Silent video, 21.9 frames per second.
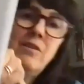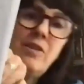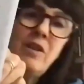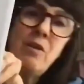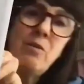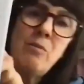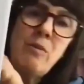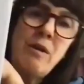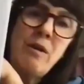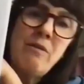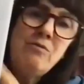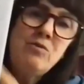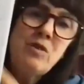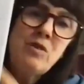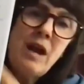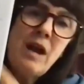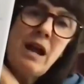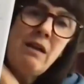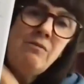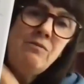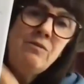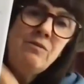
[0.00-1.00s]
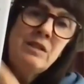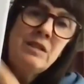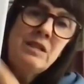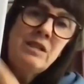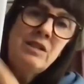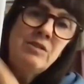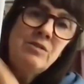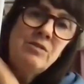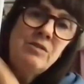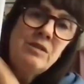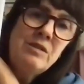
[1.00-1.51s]
their rough draft, and
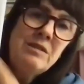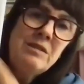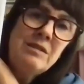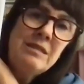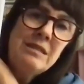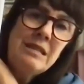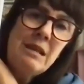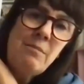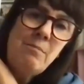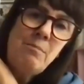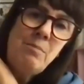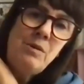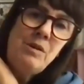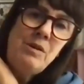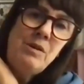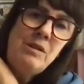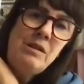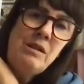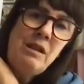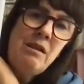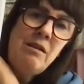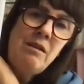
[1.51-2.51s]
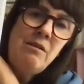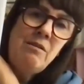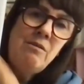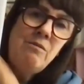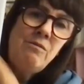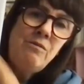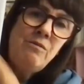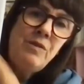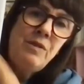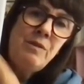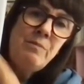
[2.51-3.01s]
here's a sample
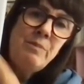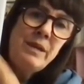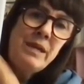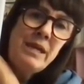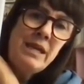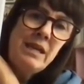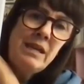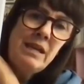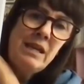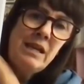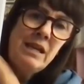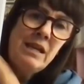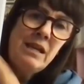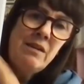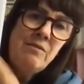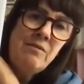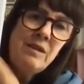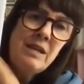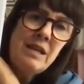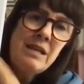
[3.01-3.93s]
of the beginning of an